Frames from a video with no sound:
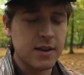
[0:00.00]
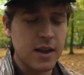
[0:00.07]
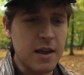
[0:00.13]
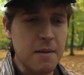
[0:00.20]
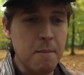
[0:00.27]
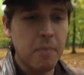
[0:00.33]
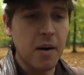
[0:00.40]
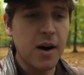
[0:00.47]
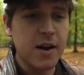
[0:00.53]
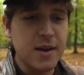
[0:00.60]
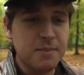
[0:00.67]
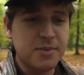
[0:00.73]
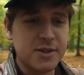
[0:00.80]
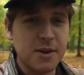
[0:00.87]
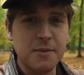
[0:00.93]

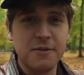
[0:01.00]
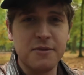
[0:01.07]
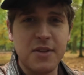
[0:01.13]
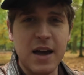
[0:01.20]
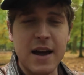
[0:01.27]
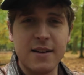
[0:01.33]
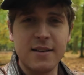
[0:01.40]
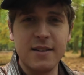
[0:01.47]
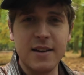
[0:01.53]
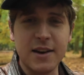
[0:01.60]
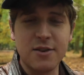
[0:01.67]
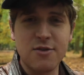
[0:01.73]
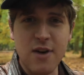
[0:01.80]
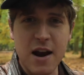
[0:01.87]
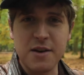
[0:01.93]
imbibe some of that
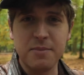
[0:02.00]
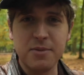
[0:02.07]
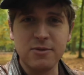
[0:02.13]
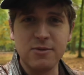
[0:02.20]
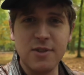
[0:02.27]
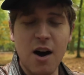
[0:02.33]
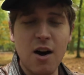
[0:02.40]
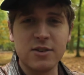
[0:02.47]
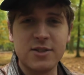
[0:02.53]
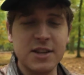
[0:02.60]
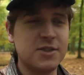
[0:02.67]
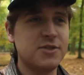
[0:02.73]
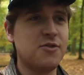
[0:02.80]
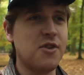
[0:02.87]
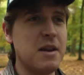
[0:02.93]
incredible
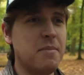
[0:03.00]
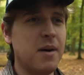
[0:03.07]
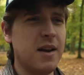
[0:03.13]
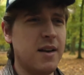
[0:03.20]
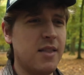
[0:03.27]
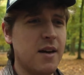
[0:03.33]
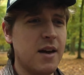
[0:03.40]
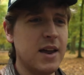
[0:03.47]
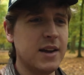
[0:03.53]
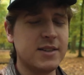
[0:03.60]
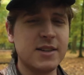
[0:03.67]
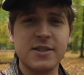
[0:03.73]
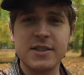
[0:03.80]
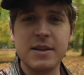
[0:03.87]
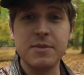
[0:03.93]
artistry, but it
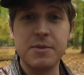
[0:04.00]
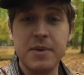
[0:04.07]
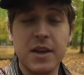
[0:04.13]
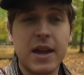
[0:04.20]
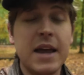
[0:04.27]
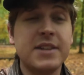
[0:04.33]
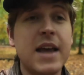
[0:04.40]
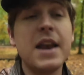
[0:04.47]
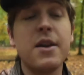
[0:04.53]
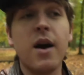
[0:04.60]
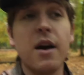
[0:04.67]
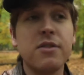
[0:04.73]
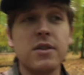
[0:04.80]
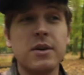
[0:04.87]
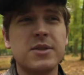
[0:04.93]
doesn't seem to be the case. Anyway,
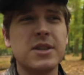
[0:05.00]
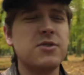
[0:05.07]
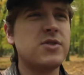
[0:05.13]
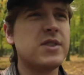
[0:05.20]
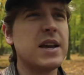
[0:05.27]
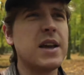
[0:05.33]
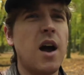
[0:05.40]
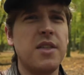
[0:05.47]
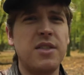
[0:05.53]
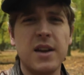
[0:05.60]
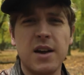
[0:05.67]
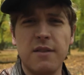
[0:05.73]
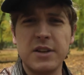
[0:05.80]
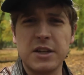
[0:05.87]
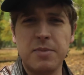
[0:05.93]
I thought that was interesting. I
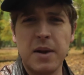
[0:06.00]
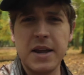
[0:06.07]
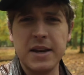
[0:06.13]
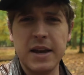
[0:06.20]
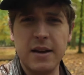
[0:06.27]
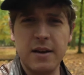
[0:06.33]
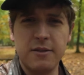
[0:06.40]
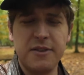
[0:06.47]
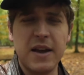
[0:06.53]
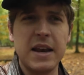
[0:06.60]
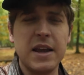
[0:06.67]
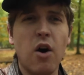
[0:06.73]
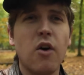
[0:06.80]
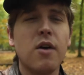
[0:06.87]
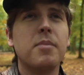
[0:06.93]
think I've explained it
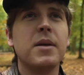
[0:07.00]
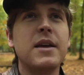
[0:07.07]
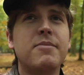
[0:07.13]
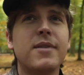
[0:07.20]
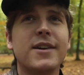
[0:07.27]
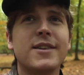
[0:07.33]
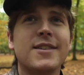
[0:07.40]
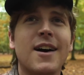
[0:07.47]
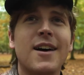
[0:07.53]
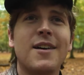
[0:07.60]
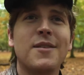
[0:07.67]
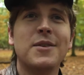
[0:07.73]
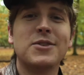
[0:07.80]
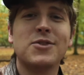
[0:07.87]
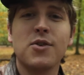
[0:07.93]
fairly horribly, but
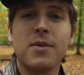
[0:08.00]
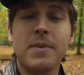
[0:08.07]
we'll talk